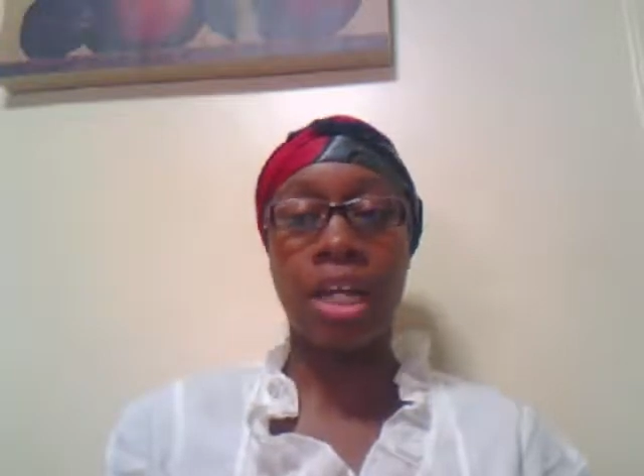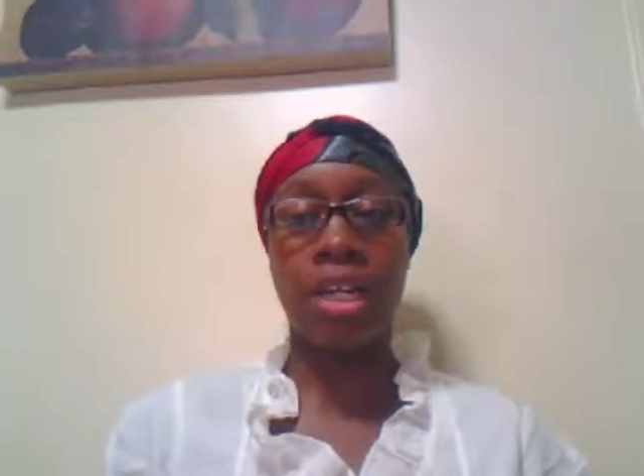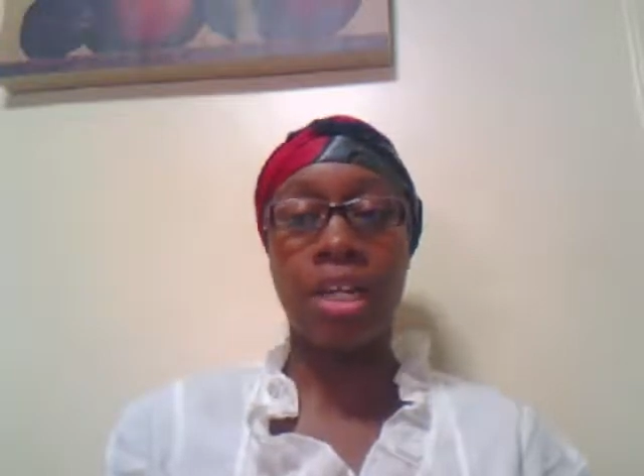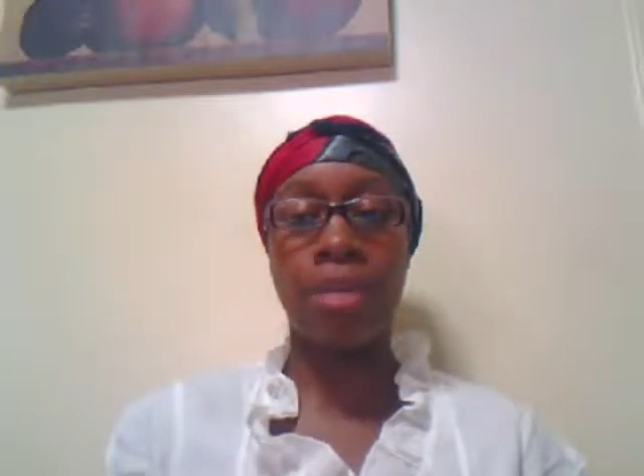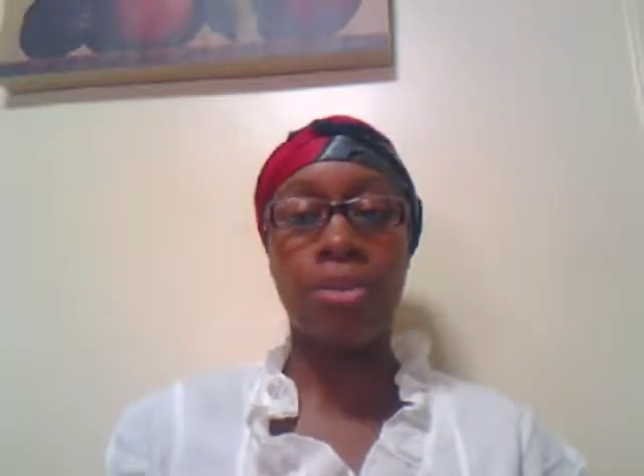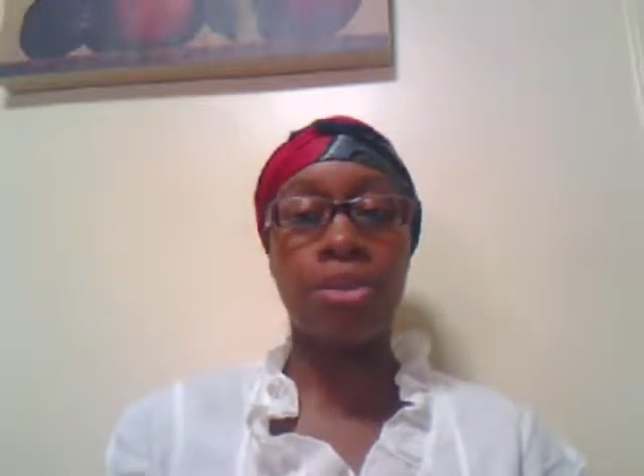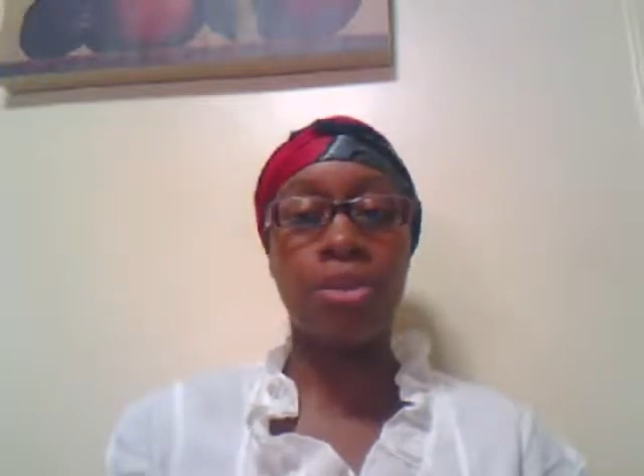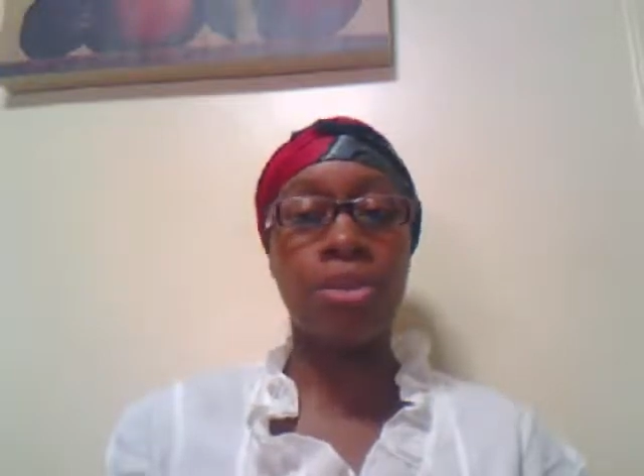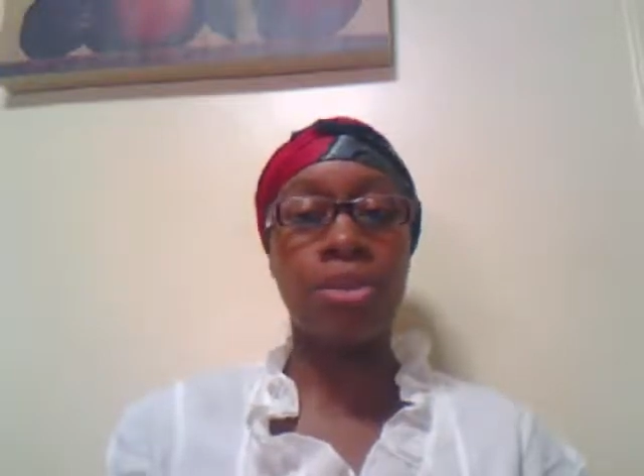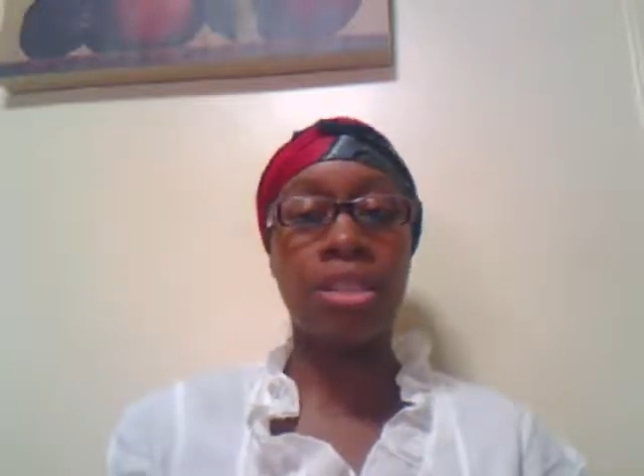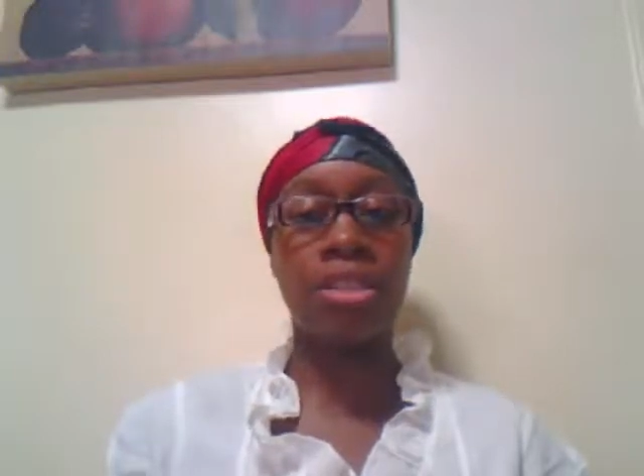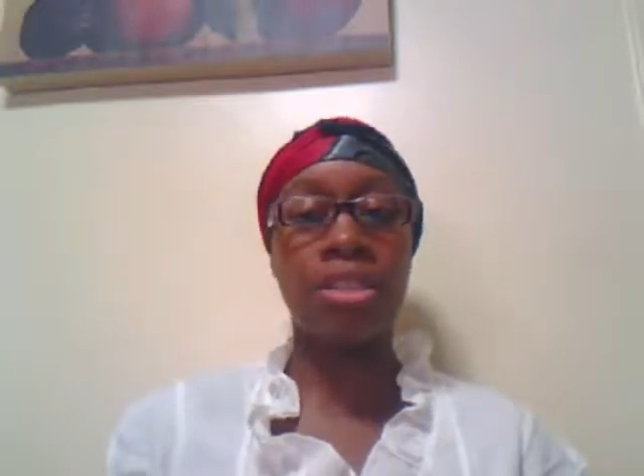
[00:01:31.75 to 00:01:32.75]
producing
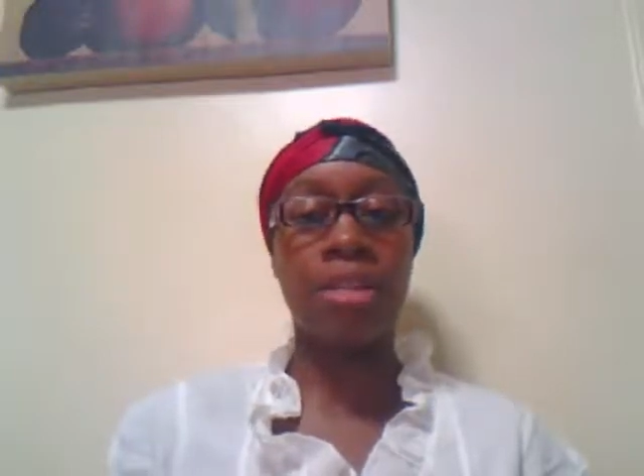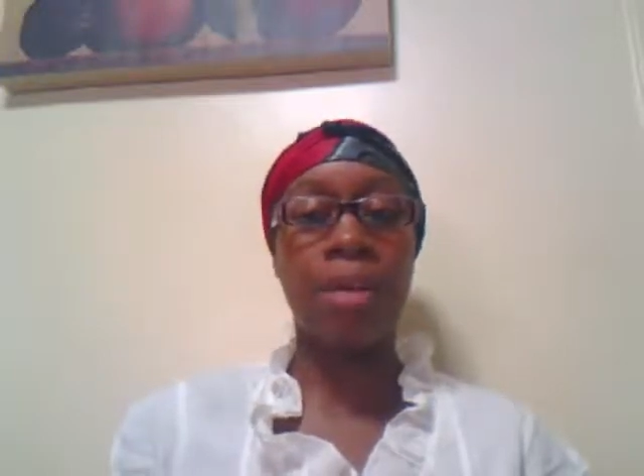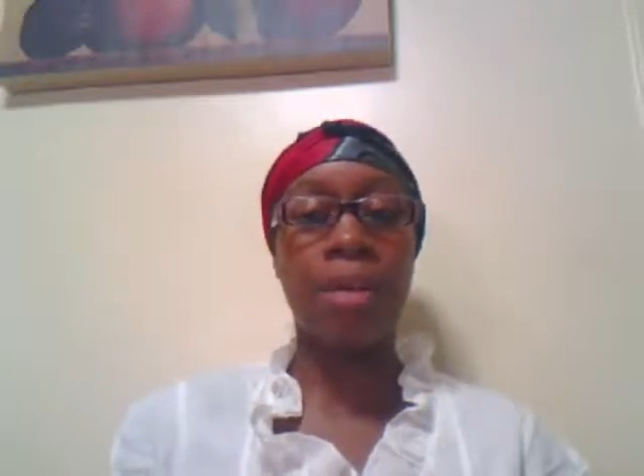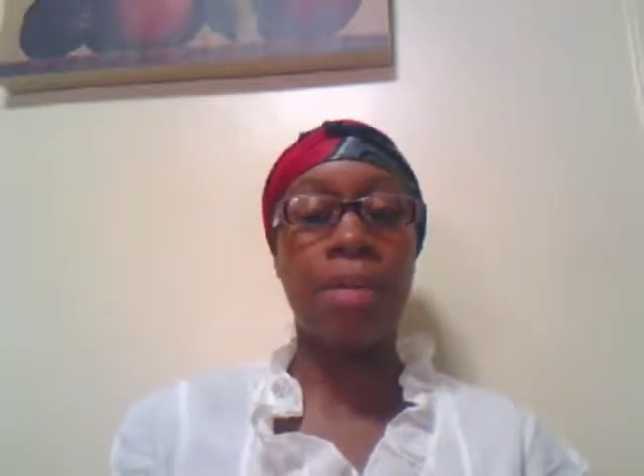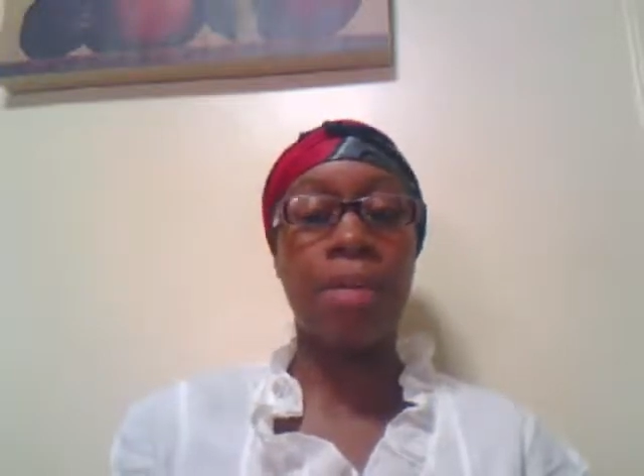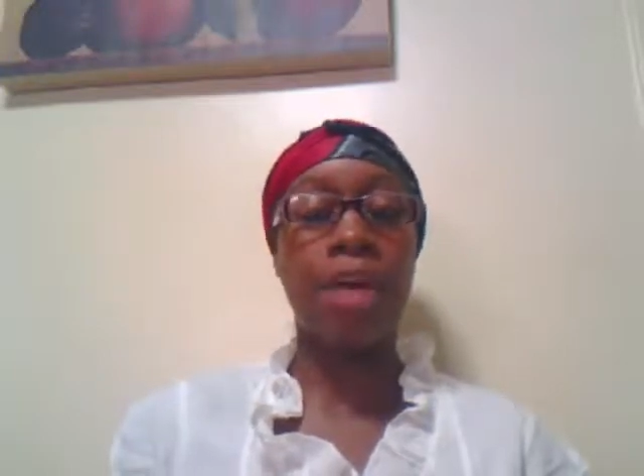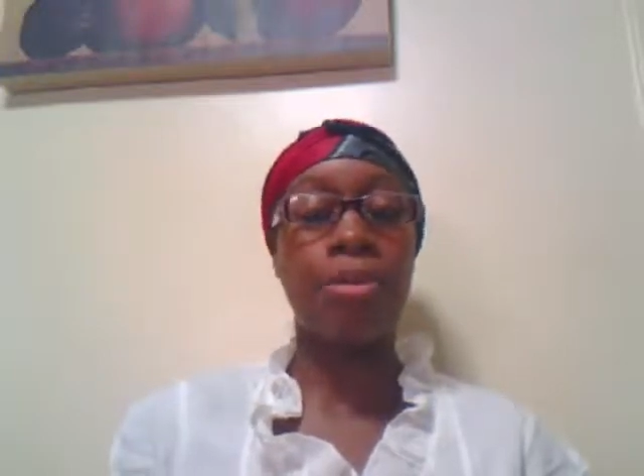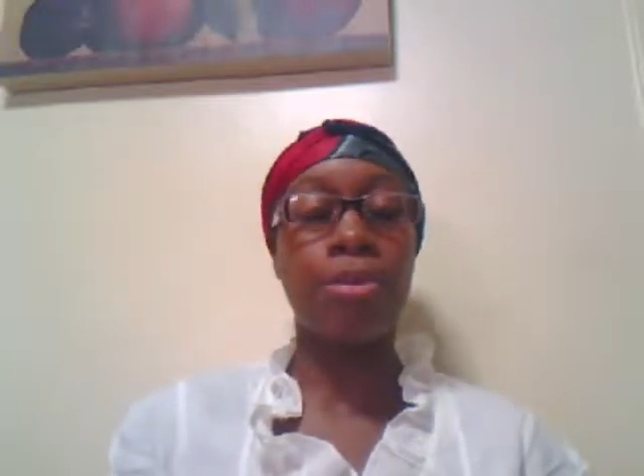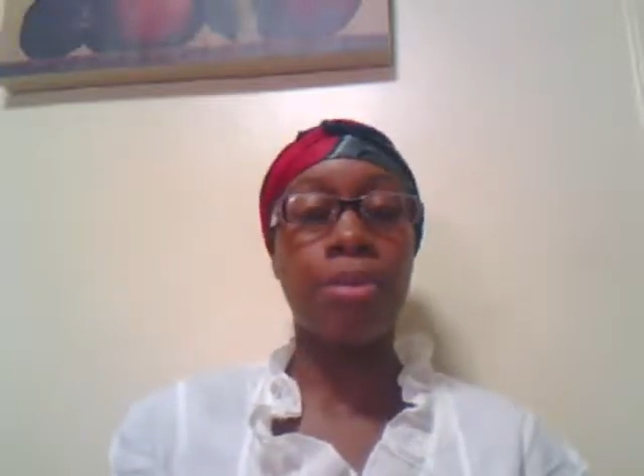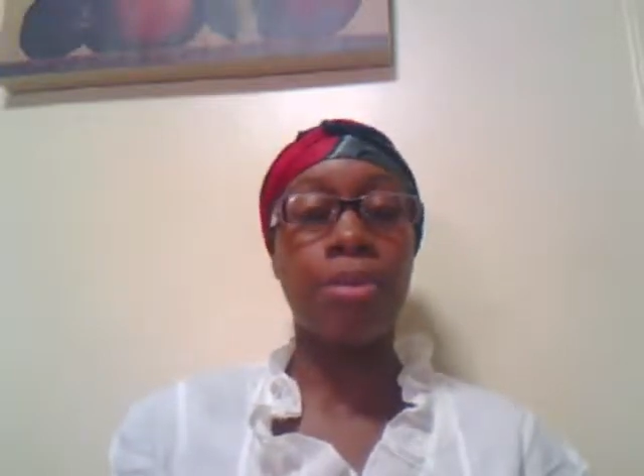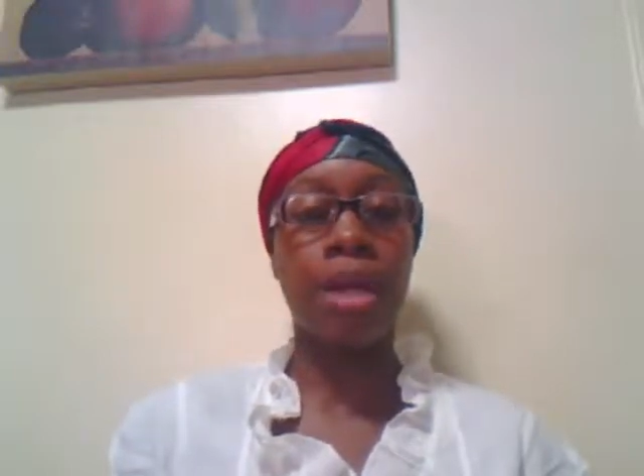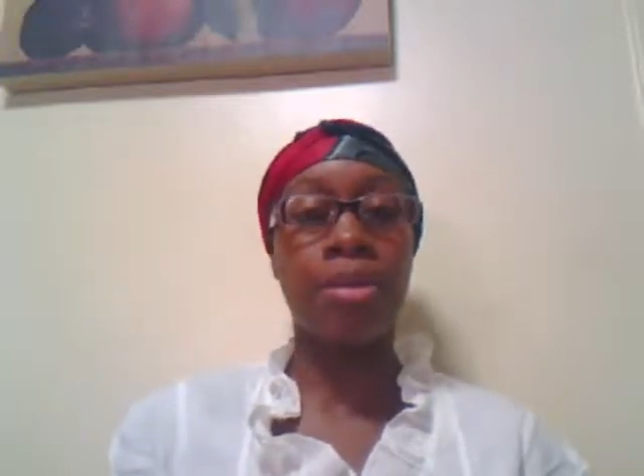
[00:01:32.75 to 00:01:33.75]
some admirable
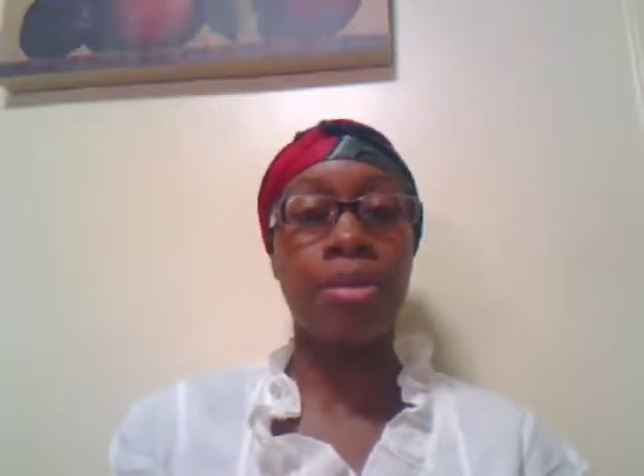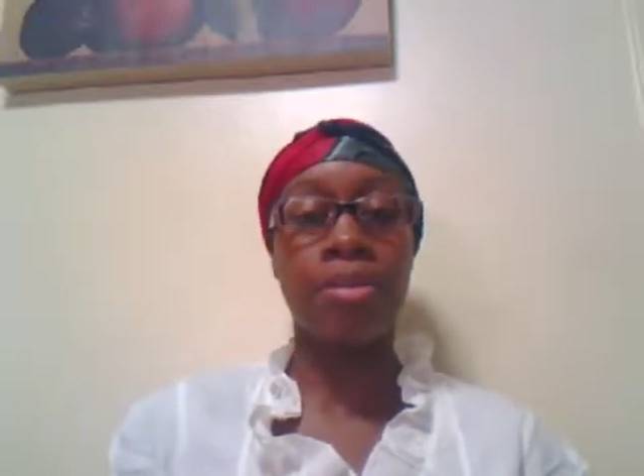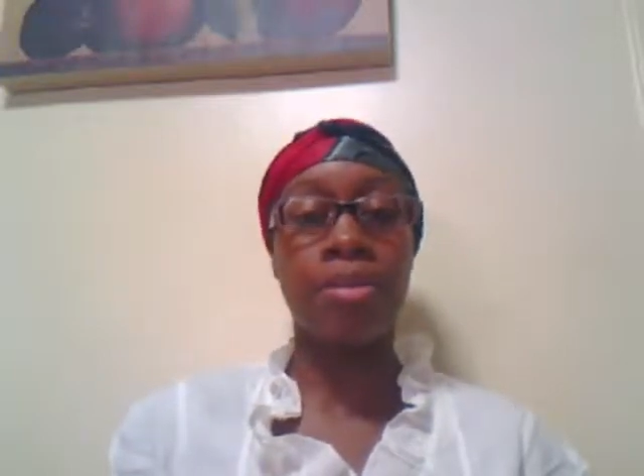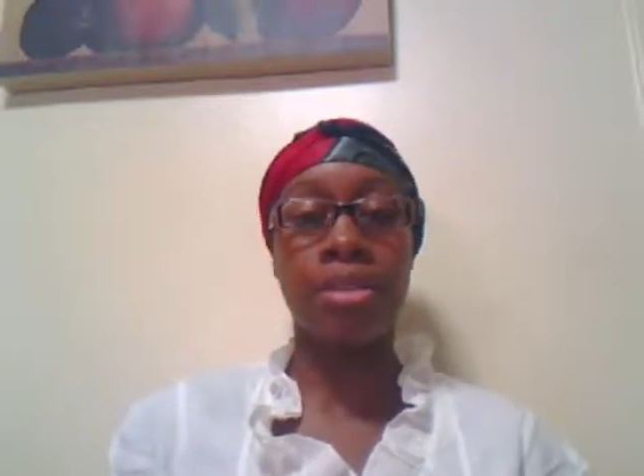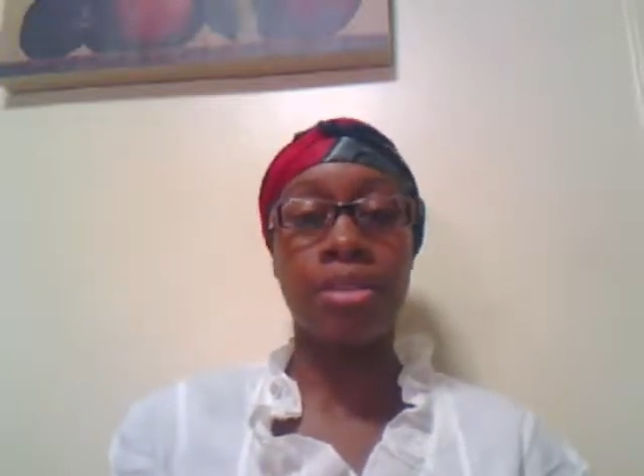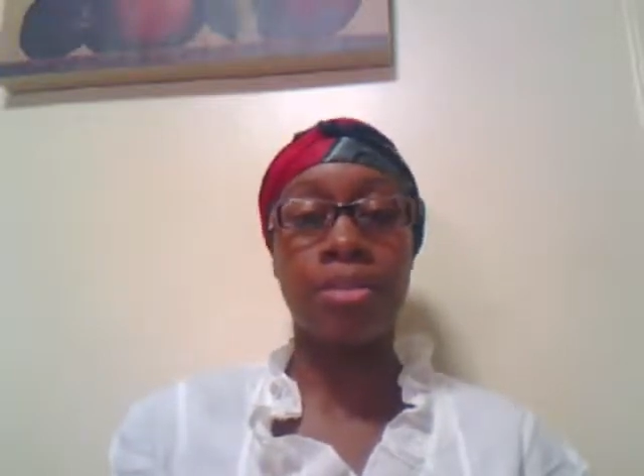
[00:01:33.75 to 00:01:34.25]
monuments.